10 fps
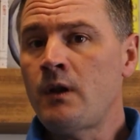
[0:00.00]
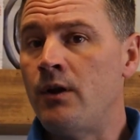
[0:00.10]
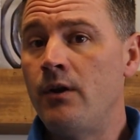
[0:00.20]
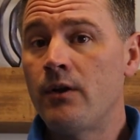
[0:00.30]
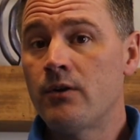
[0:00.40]

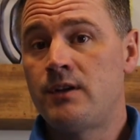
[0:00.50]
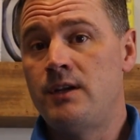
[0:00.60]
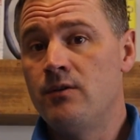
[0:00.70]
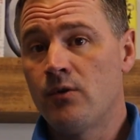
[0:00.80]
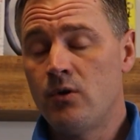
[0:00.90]
Another
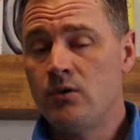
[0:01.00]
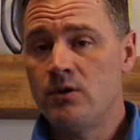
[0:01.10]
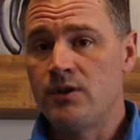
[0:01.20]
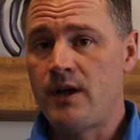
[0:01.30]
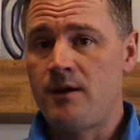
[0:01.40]
key role
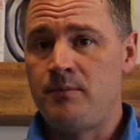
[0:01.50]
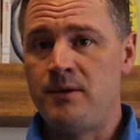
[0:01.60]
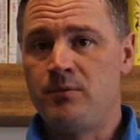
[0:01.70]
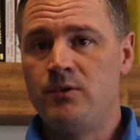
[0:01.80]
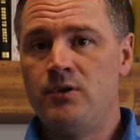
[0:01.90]
that
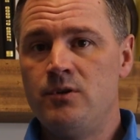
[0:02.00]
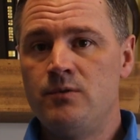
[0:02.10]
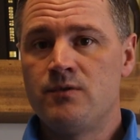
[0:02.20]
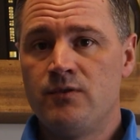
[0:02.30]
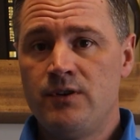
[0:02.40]
people will
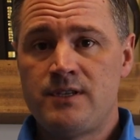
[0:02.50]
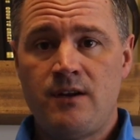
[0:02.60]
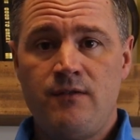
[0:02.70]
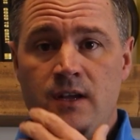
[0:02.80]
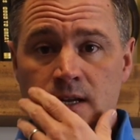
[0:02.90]
use real
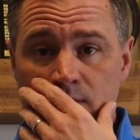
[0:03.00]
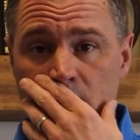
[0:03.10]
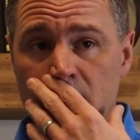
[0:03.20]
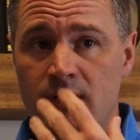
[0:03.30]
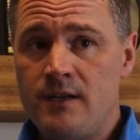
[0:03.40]
estate VAs
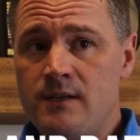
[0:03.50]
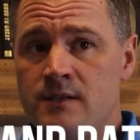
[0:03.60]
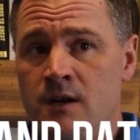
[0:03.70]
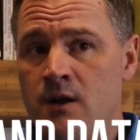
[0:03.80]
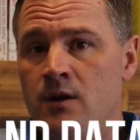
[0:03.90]
for
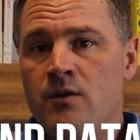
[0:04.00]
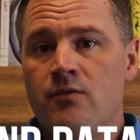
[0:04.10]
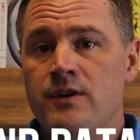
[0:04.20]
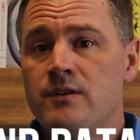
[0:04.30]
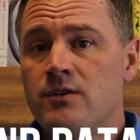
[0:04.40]
is
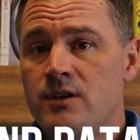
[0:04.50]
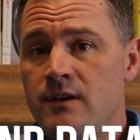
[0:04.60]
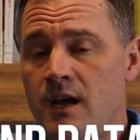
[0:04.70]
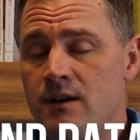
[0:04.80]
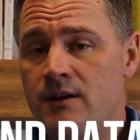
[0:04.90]
research
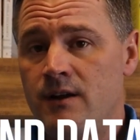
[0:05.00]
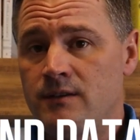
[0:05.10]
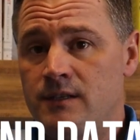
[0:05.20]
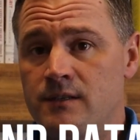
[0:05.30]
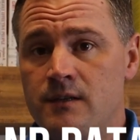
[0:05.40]
and data
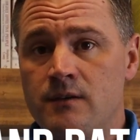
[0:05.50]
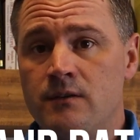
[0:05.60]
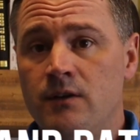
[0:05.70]
analysis.